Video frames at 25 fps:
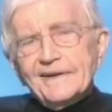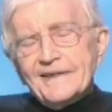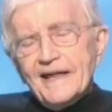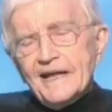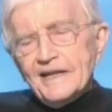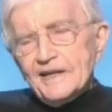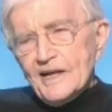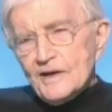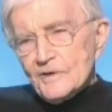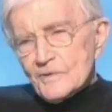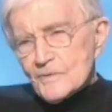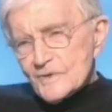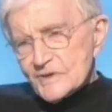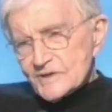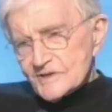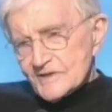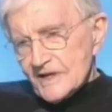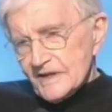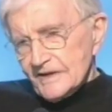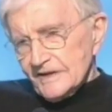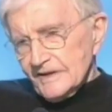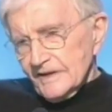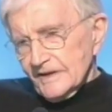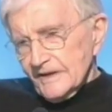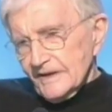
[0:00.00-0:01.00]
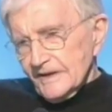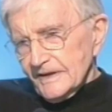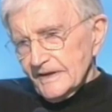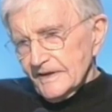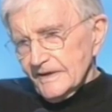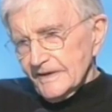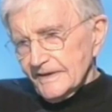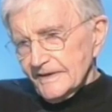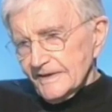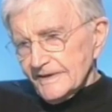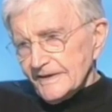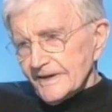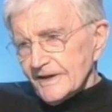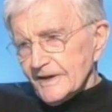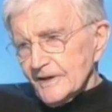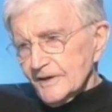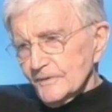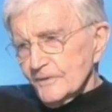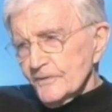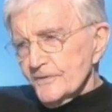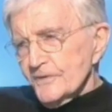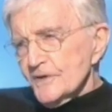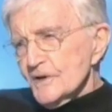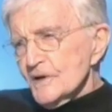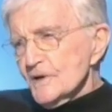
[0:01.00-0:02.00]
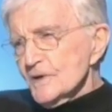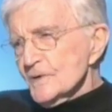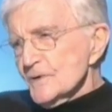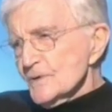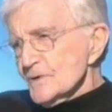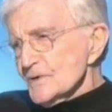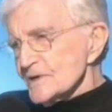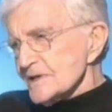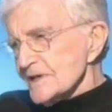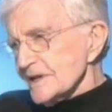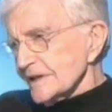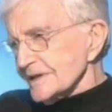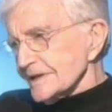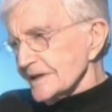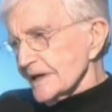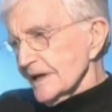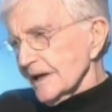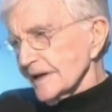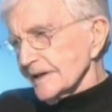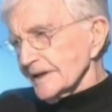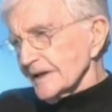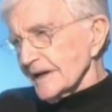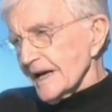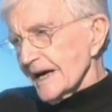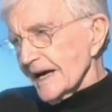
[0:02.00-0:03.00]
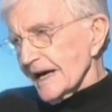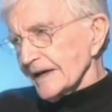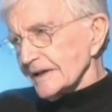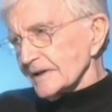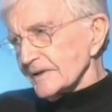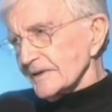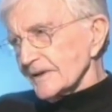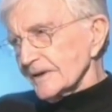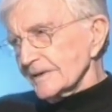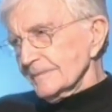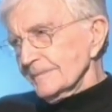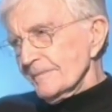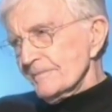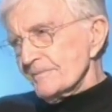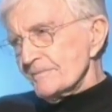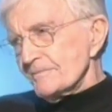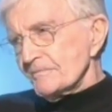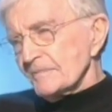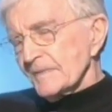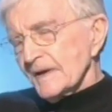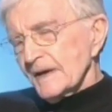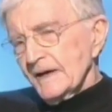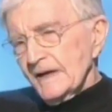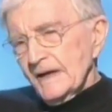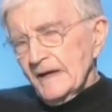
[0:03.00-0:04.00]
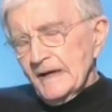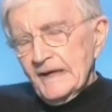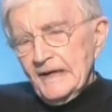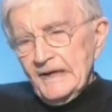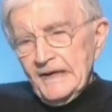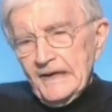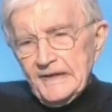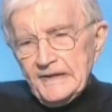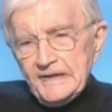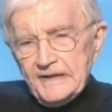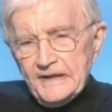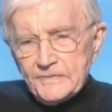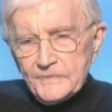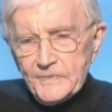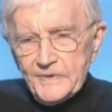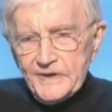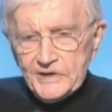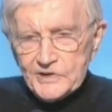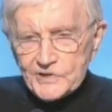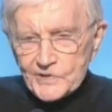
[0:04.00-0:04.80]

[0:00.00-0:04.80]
then there was a, confused Italian actor that we